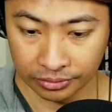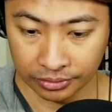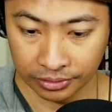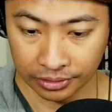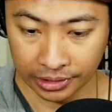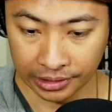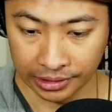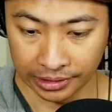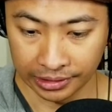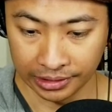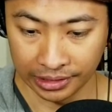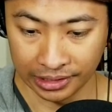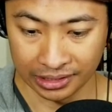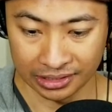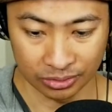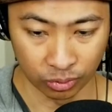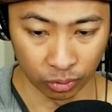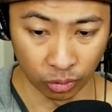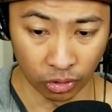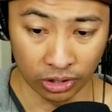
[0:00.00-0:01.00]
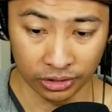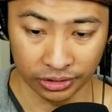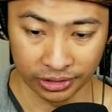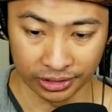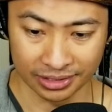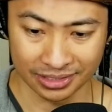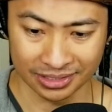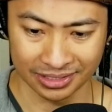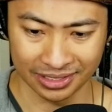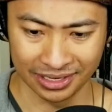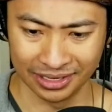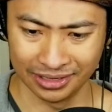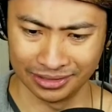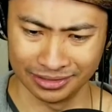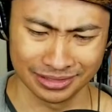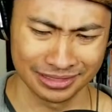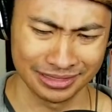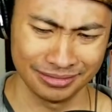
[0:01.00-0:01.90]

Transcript: And it's walnut scales.